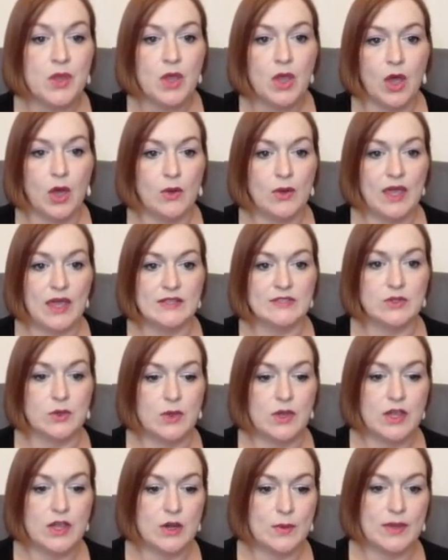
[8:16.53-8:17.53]
Okay, so
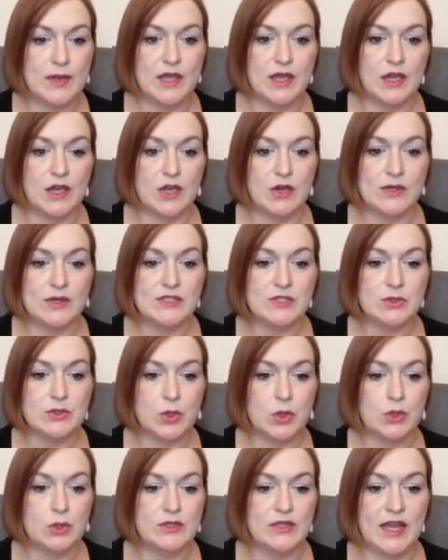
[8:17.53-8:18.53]
here we go. I
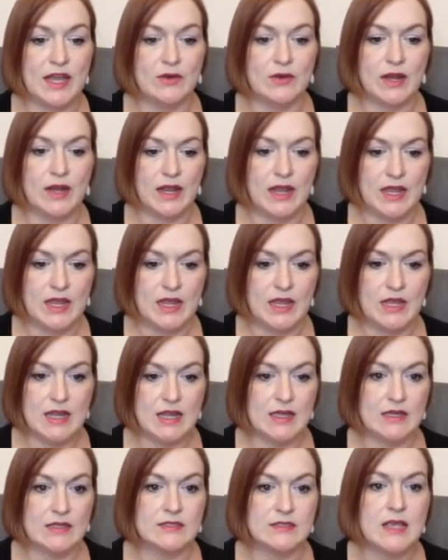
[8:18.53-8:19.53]
scroll down
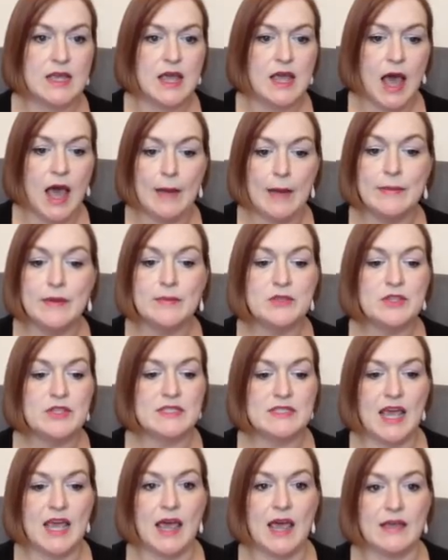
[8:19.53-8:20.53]
and I'm going to put the
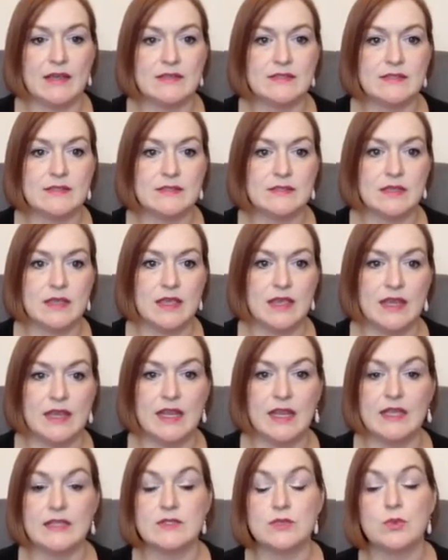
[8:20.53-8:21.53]
tags in
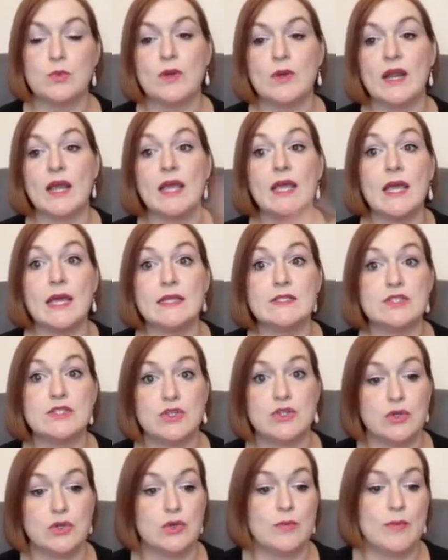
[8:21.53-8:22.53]
it when I get
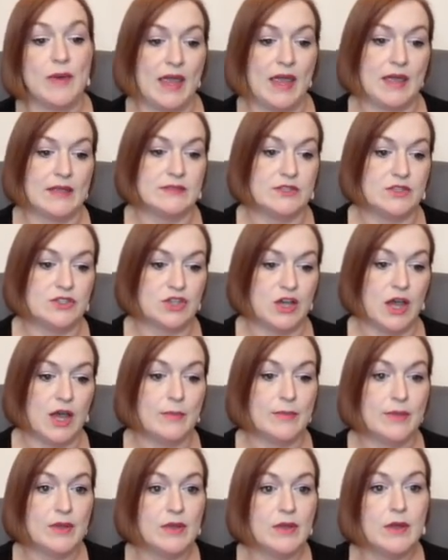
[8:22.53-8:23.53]
to my Etsy shop.
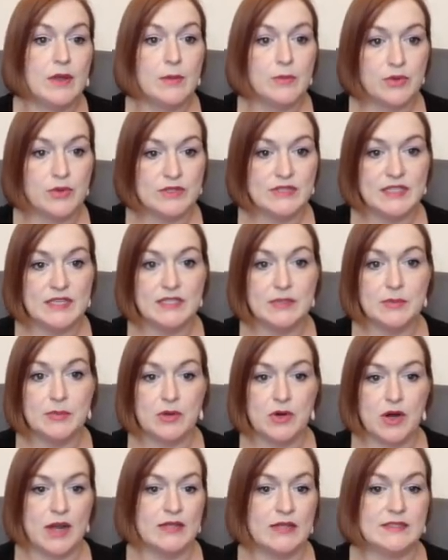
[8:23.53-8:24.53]
Proceed to
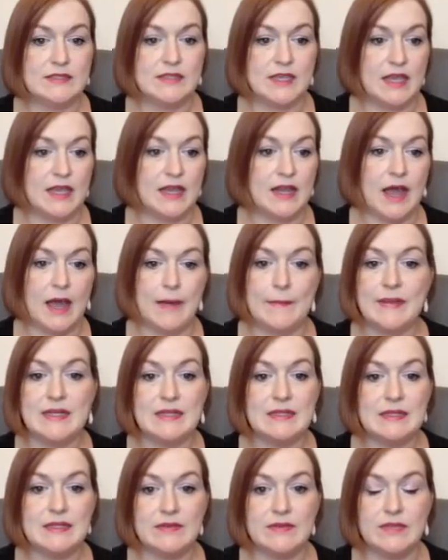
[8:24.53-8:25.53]
pricing. I'm going
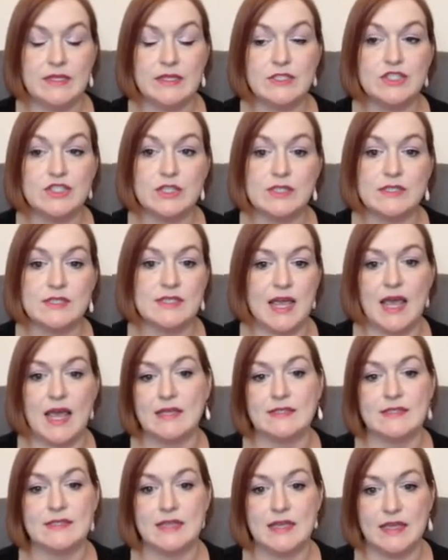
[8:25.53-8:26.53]
to leave it just
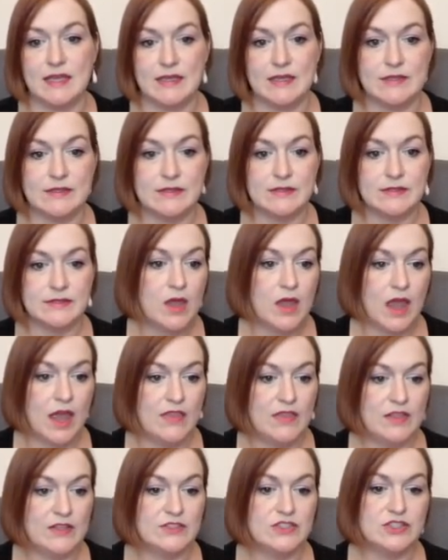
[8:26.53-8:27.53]
as is.
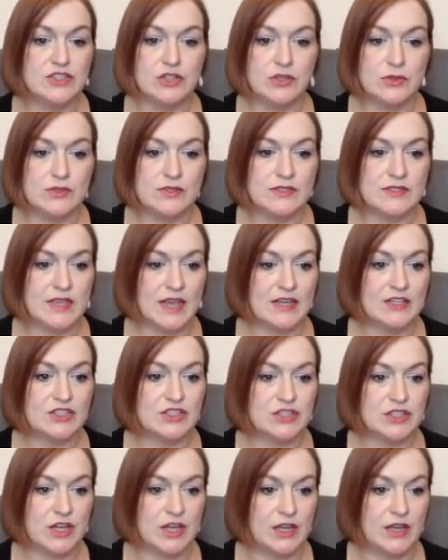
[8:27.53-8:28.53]
And then choose
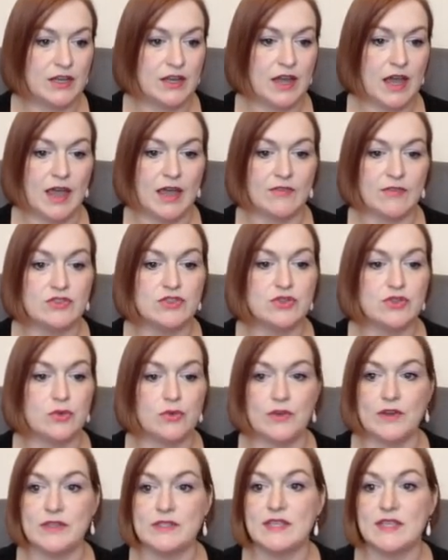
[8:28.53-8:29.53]
section. I have a
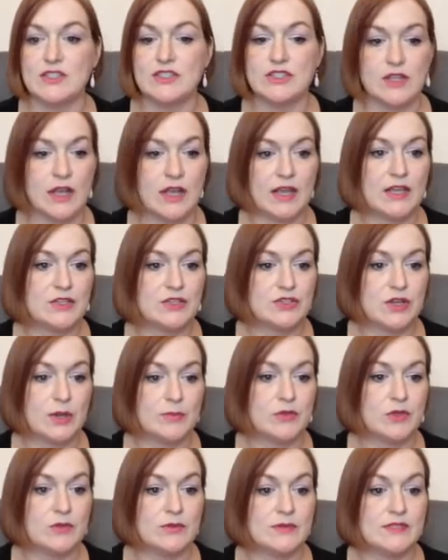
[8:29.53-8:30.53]
jewelry section I can drop
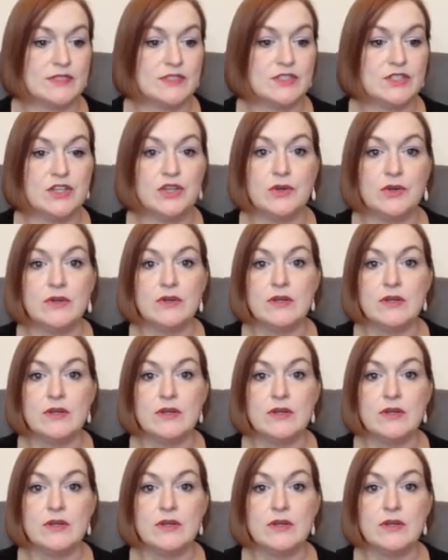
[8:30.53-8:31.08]
those into